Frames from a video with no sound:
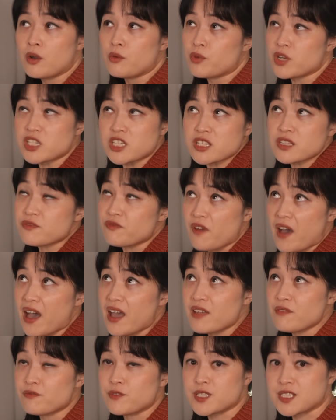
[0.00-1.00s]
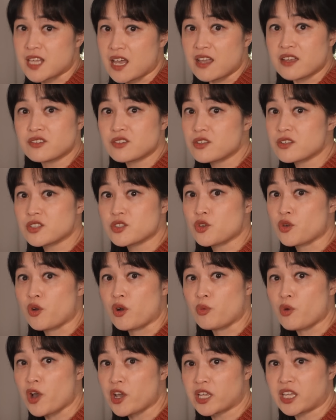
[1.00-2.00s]
Which is fine for scientists who
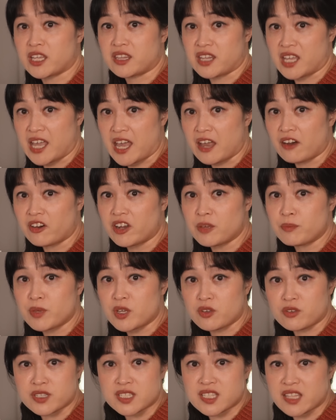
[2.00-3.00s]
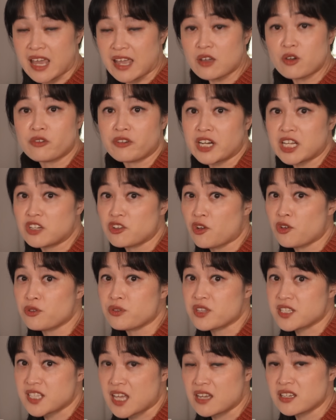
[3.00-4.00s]
are working in the area because they already know
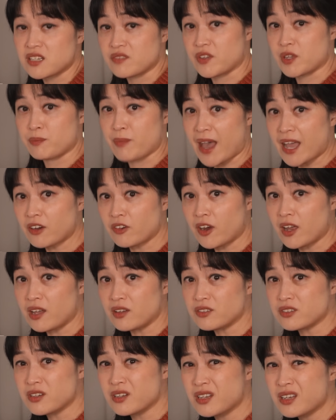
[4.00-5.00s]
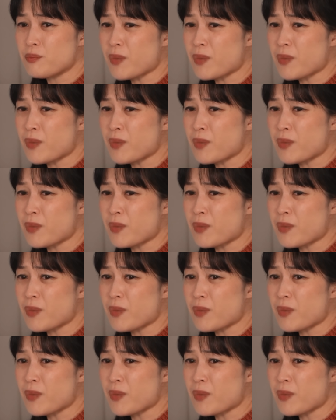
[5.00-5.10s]
the scientific background.